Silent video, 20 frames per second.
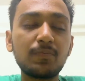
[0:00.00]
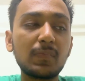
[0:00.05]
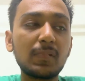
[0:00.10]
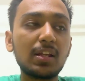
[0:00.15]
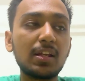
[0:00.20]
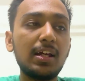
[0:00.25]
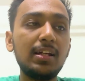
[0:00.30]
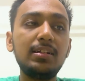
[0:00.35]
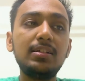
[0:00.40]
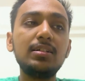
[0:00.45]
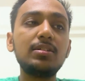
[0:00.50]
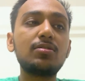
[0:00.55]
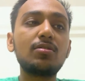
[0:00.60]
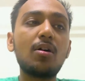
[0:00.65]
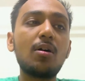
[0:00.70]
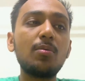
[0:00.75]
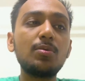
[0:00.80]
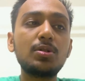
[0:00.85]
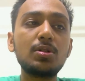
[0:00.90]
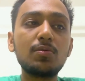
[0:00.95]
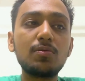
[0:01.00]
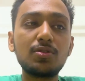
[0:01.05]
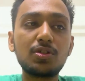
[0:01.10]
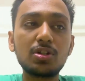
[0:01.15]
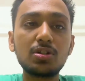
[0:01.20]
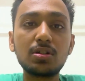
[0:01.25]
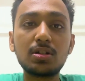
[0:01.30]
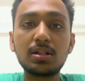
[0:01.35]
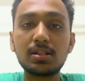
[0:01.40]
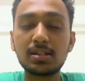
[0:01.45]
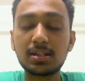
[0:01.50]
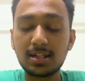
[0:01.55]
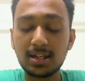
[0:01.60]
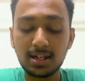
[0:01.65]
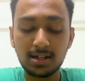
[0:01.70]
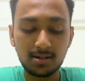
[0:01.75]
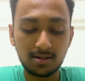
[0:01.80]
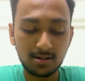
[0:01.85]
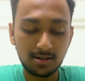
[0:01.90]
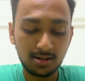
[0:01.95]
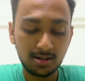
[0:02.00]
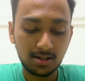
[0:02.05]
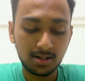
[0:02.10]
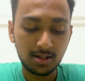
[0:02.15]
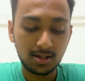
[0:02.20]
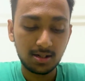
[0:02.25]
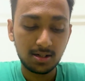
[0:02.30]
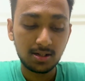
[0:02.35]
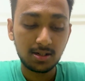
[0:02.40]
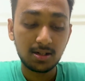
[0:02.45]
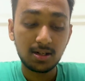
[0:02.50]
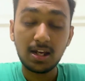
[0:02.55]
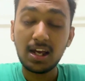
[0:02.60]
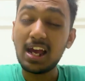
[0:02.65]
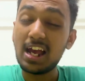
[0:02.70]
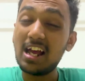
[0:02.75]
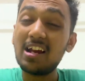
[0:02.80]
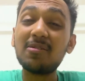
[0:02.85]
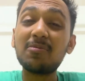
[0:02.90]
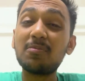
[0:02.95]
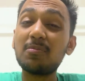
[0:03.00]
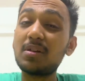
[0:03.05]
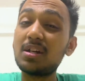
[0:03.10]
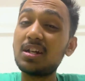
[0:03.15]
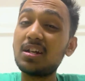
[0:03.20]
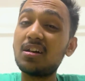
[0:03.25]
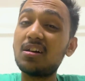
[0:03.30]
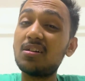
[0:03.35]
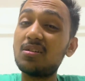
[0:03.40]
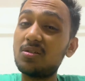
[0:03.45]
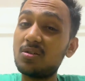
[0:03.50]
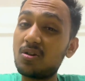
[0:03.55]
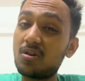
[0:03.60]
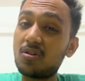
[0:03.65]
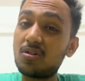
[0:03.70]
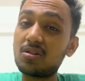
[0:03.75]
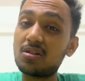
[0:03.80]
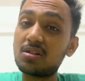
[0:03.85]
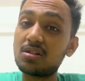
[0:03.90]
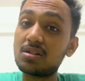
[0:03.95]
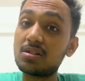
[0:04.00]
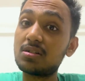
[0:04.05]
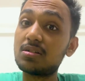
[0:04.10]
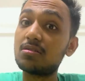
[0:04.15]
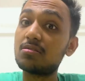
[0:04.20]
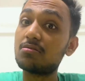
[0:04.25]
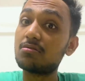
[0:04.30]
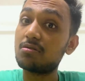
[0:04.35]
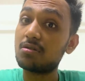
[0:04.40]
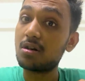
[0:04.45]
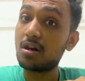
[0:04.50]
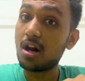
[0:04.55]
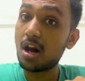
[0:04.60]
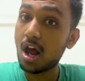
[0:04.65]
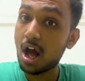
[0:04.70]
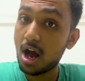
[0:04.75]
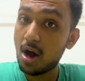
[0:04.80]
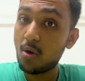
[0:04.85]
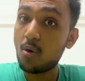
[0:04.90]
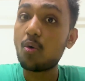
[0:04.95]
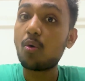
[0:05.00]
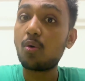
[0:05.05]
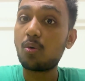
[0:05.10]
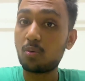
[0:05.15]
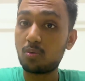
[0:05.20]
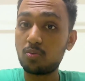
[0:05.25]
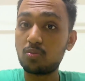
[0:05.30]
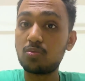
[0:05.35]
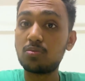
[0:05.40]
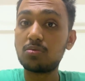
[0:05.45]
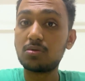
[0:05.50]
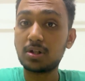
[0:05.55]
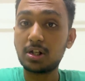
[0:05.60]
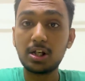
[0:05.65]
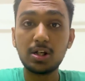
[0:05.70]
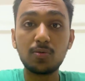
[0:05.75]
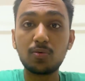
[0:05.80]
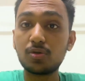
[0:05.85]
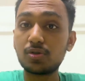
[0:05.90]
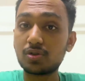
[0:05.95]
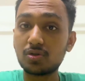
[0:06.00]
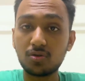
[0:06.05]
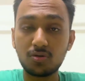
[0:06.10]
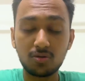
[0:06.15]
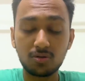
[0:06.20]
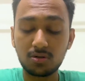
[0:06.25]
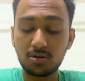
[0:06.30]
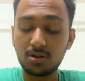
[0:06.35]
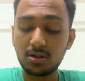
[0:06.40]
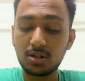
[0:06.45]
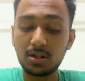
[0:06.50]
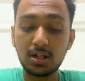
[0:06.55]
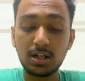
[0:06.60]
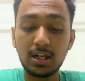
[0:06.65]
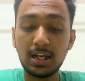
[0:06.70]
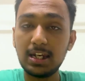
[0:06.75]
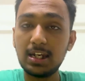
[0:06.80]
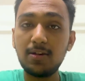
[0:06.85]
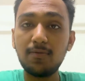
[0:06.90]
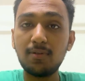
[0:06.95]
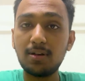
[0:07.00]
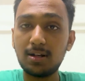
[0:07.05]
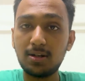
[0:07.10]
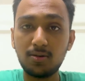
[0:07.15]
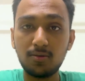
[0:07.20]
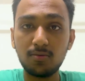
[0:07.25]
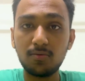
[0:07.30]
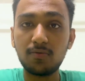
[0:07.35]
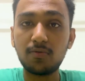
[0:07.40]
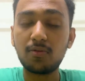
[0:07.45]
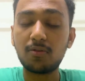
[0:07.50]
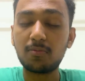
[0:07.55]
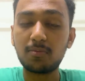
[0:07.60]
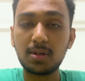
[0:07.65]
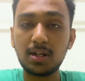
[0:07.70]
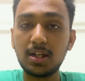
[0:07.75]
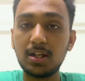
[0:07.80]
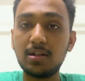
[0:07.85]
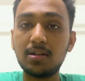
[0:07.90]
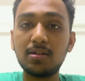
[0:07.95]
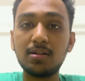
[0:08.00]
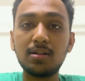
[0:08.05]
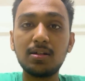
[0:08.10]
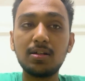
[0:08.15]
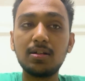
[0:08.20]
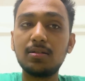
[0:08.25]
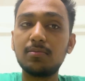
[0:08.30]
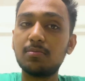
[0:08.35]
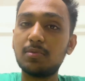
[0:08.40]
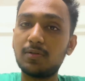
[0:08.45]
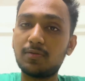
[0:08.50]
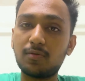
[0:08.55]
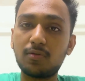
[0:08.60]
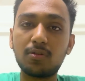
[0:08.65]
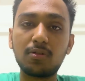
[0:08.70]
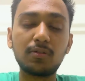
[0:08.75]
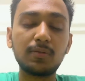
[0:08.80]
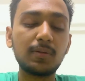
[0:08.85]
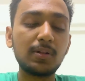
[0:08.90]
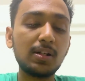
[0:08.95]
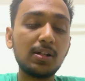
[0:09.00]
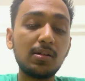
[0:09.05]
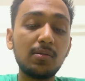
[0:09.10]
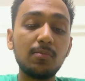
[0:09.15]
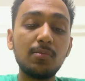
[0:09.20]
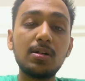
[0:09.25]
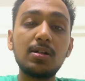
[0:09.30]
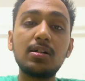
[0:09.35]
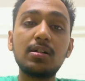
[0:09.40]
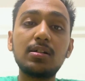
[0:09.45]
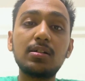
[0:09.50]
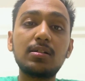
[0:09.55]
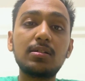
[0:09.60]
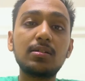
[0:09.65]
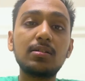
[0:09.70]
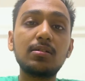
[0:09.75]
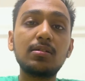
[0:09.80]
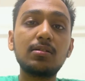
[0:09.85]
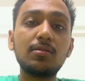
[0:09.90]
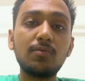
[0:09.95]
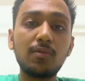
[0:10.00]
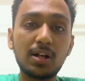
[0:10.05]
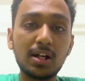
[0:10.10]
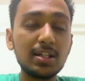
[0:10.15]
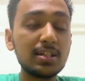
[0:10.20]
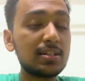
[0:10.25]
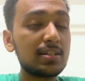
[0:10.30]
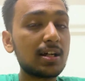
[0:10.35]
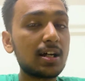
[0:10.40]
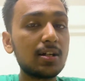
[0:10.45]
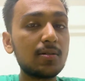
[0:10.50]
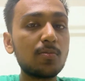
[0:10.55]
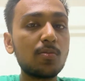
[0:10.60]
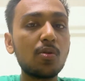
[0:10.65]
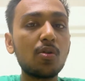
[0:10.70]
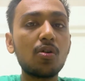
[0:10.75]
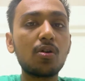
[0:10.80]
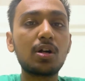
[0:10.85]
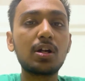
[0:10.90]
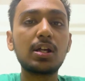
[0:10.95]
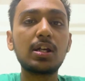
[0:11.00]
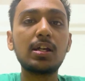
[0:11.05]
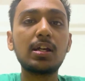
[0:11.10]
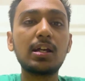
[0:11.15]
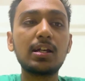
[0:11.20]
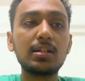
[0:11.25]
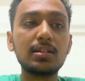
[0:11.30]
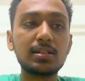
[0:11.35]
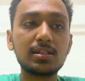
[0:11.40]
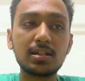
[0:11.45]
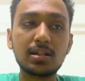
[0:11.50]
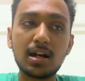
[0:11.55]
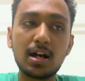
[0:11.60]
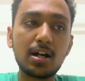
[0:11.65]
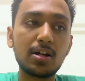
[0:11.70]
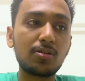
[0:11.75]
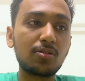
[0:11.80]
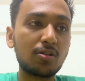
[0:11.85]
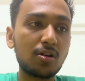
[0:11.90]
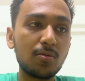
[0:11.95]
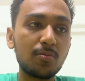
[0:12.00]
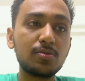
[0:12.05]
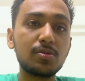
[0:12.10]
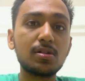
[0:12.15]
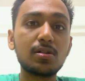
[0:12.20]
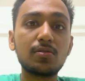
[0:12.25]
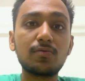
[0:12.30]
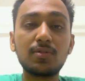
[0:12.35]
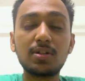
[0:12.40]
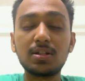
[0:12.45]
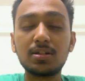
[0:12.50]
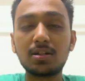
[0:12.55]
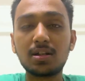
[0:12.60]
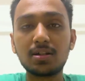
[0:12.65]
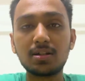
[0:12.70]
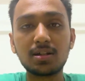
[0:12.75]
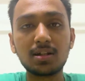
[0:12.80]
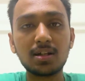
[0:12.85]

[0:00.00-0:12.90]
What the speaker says: And this observation skill helped me a lot now. It was not any value for me before. But when I start blocking and start observing the,